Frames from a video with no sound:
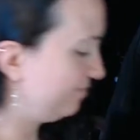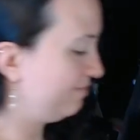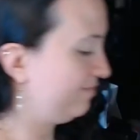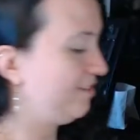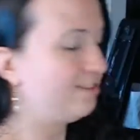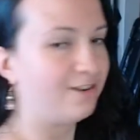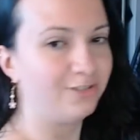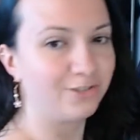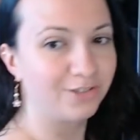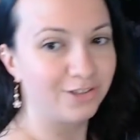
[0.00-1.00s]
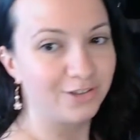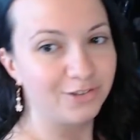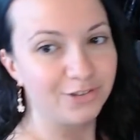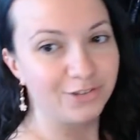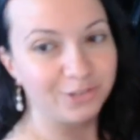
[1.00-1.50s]
This all looks
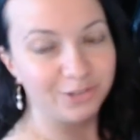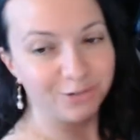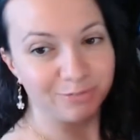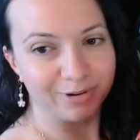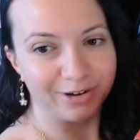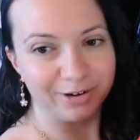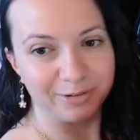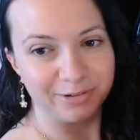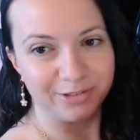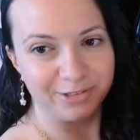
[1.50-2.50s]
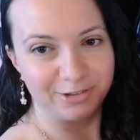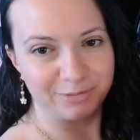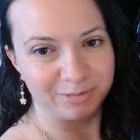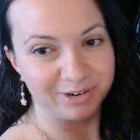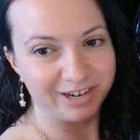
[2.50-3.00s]
super,
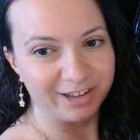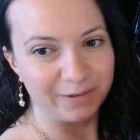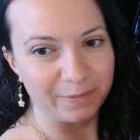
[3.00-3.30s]
super pretty.